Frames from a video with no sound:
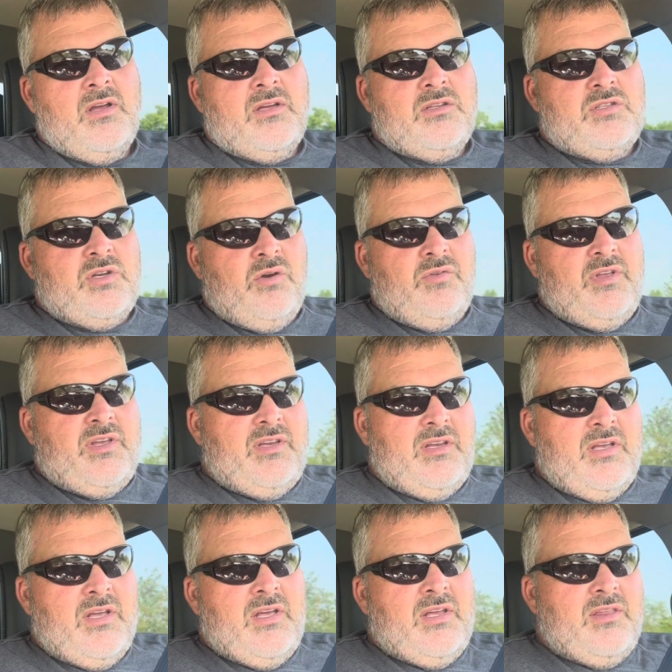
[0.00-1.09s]
so that
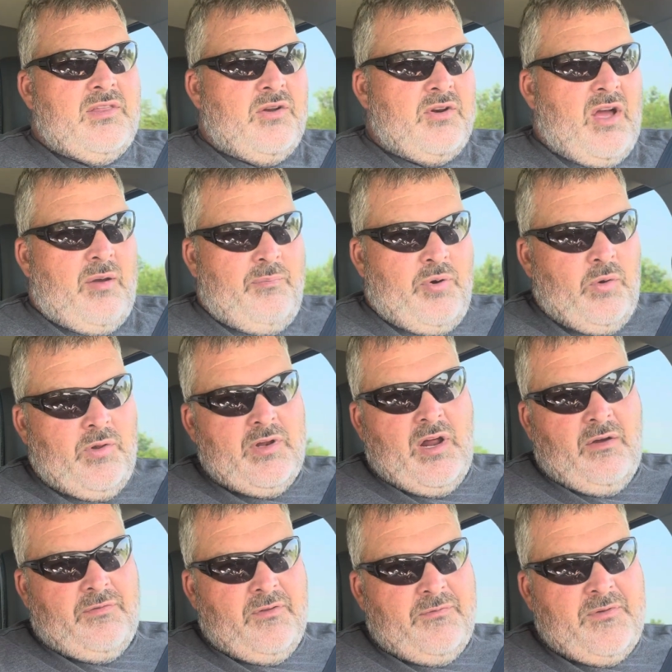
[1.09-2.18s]
they're not pulling
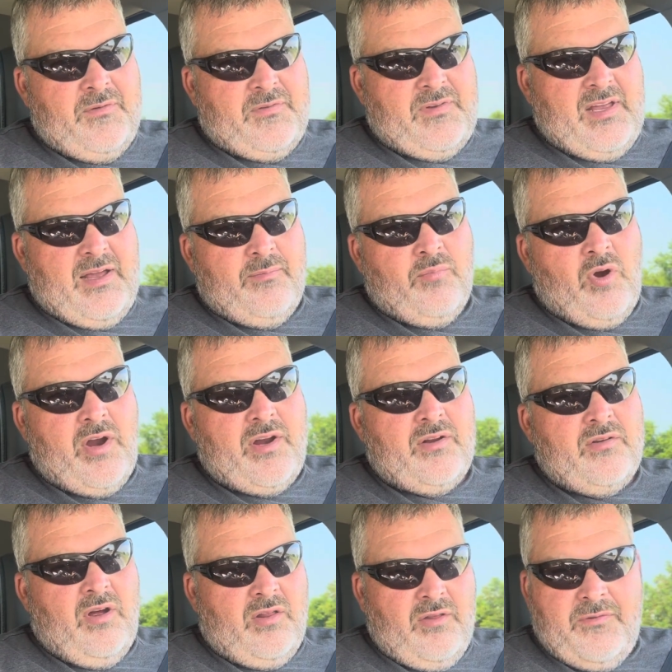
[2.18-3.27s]
off the 50 amp break
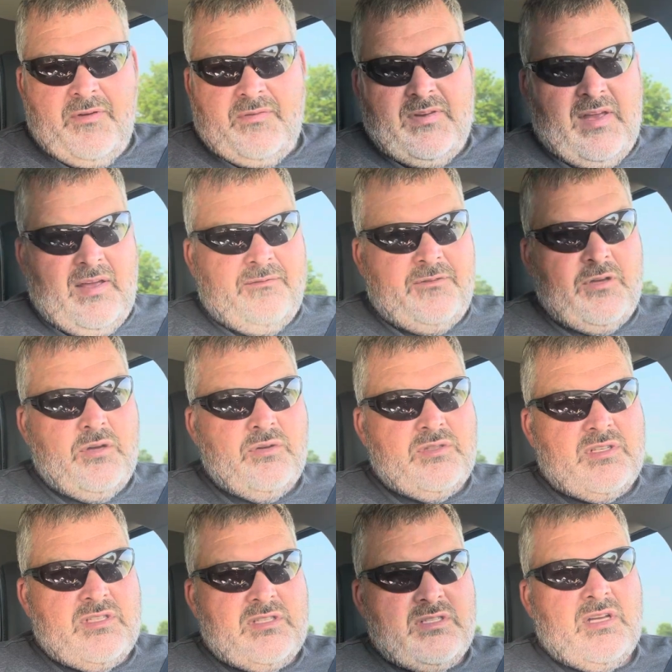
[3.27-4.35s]
on the 50 amp
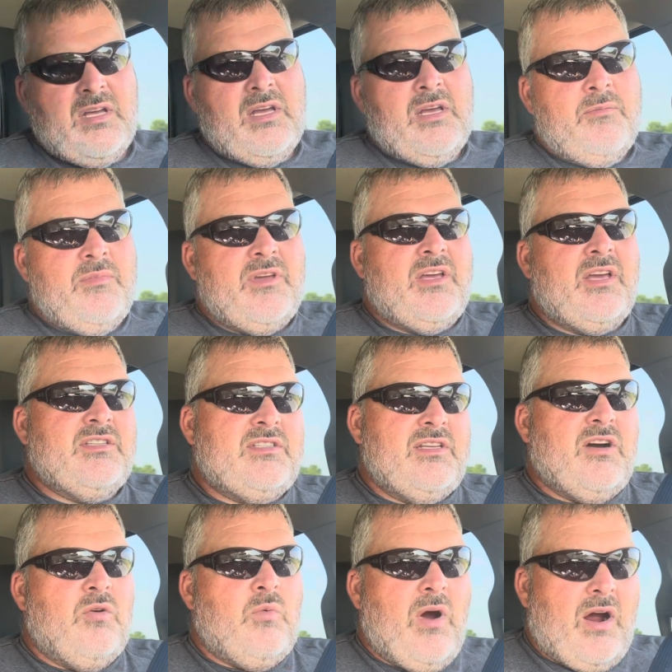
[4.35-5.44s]
fuses, because
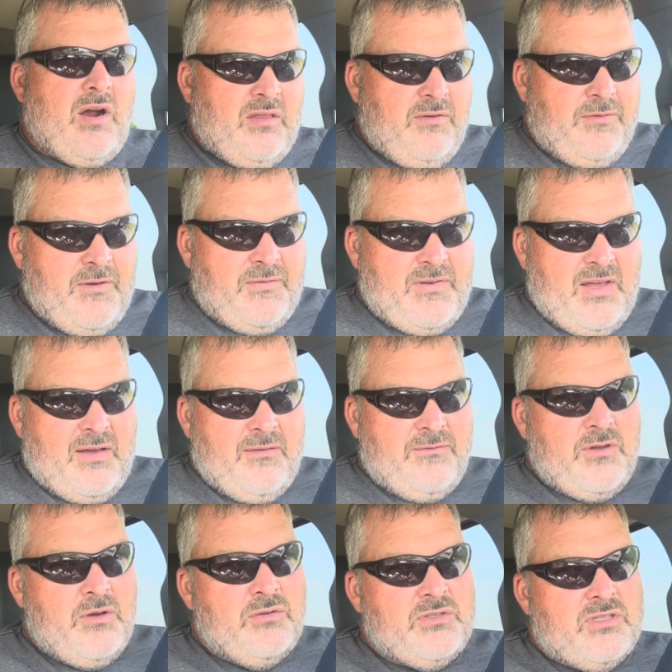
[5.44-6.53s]
they'll wire the 50 amp
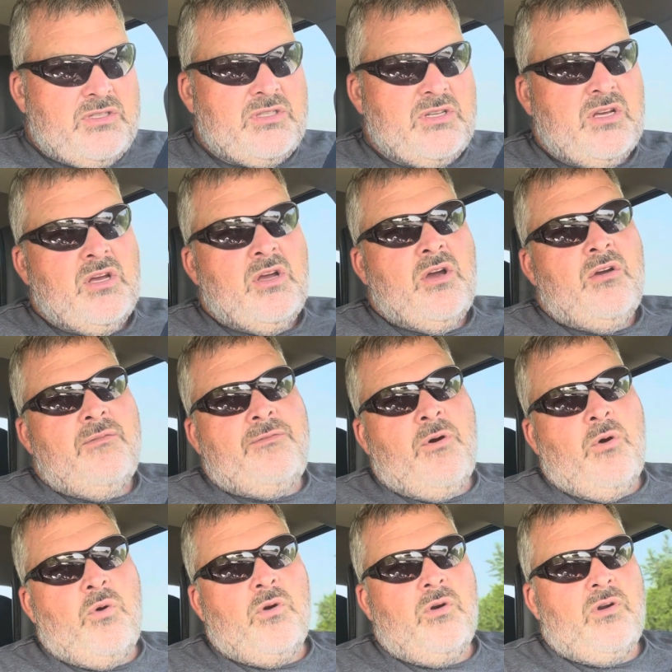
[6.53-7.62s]
fuses
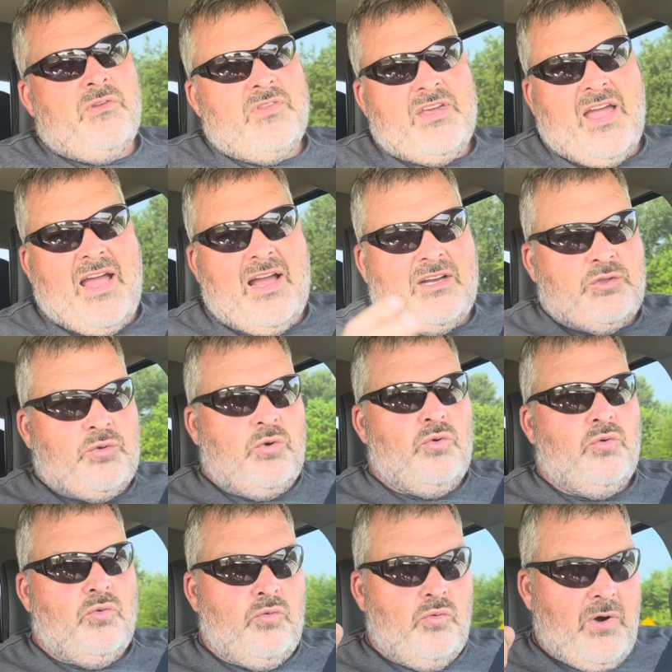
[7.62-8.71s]
for the actual
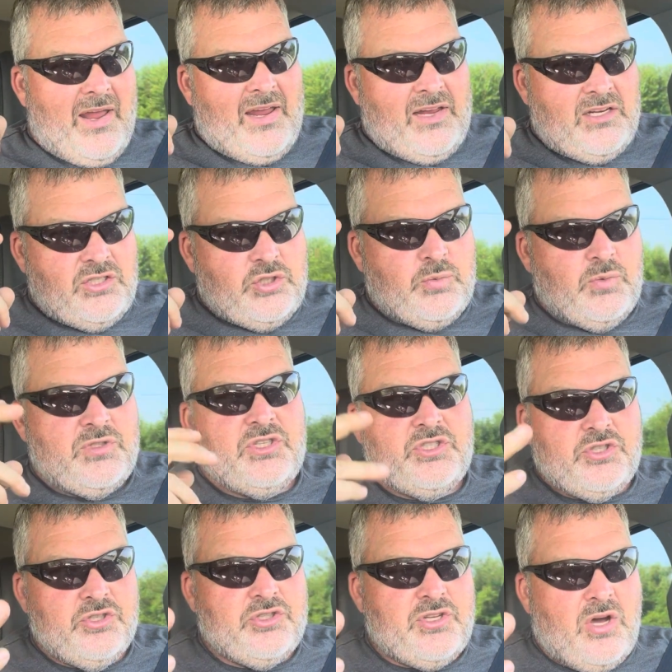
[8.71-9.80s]
range, which is
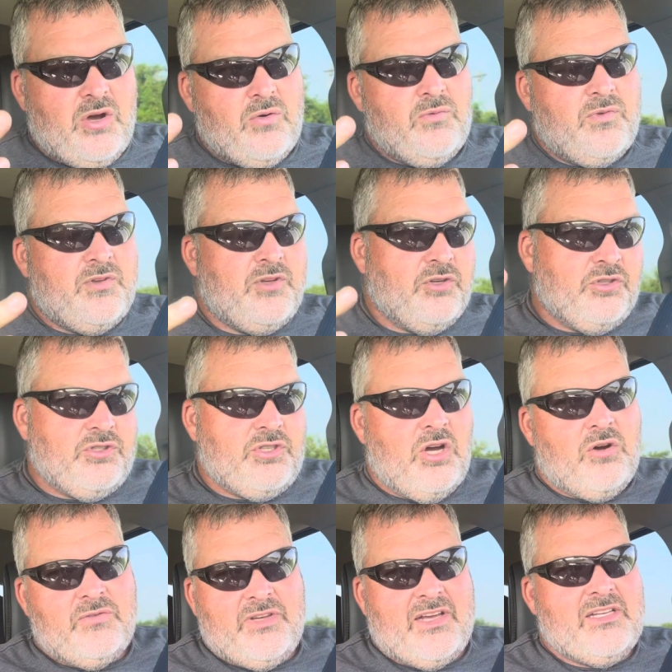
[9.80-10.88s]
your stove. Your
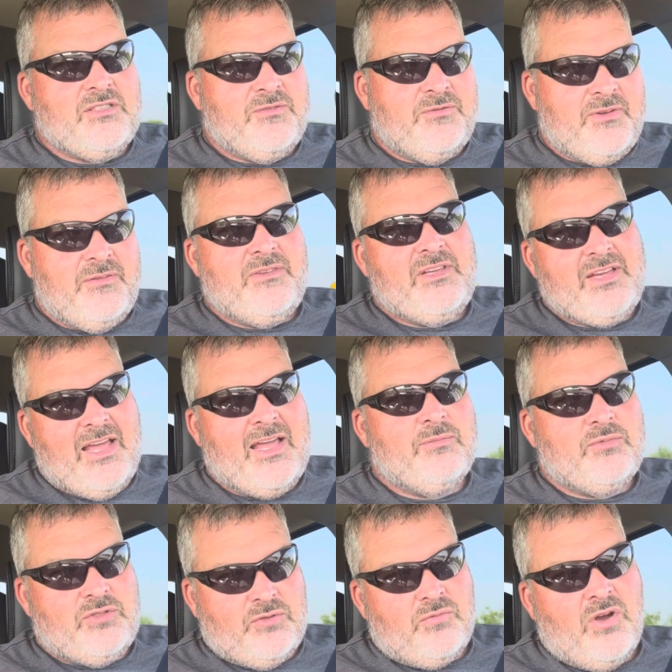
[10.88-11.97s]
stove takes 50
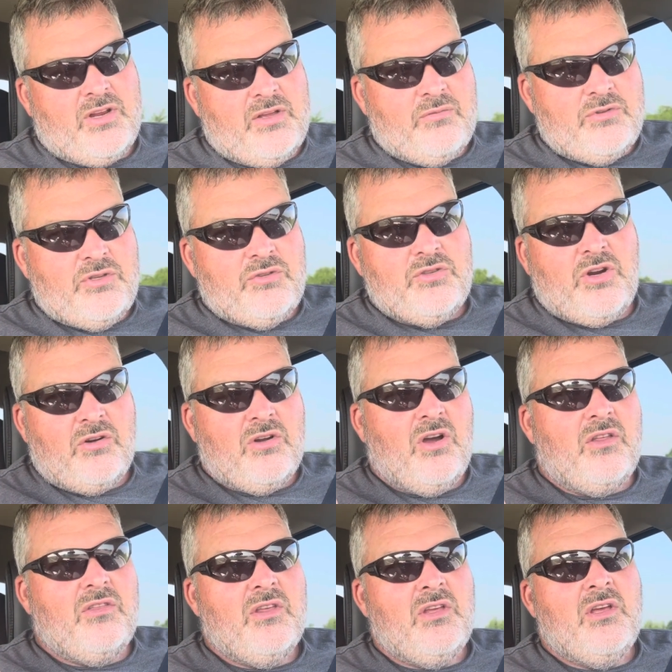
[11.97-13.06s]
amps to run it when you turn
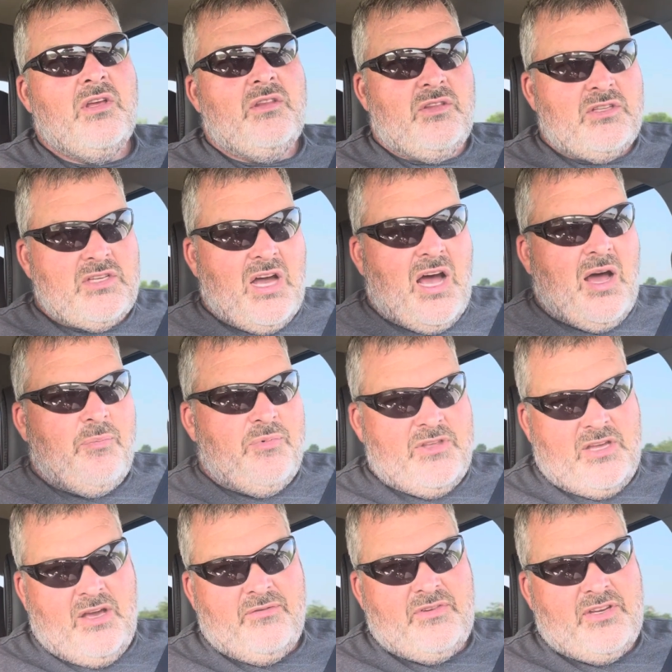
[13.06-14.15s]
on the top and
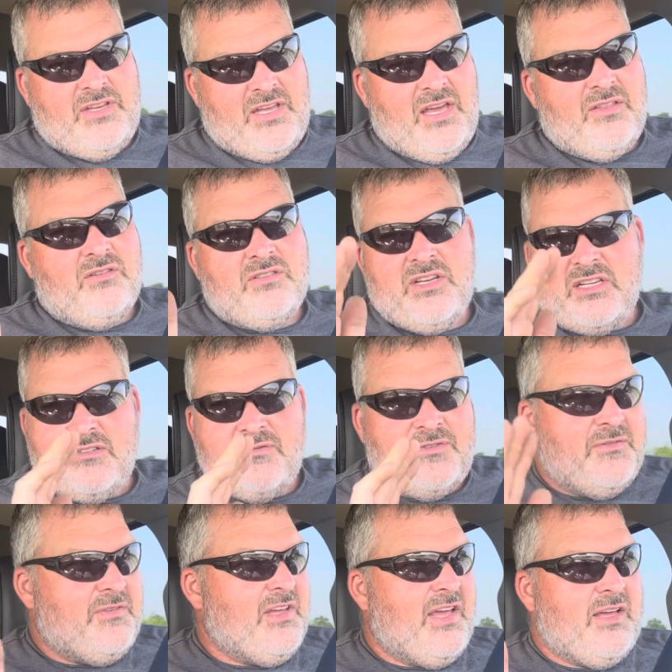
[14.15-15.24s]
the oven together. It takes
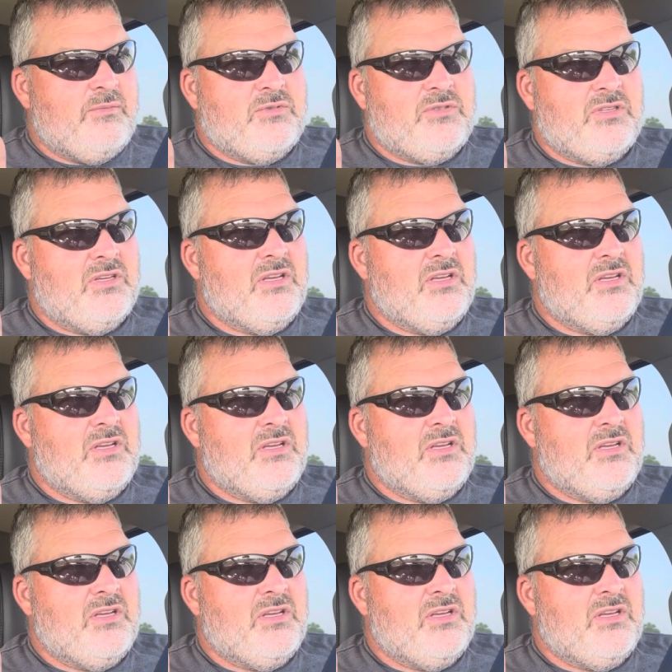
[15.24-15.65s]
50 amps.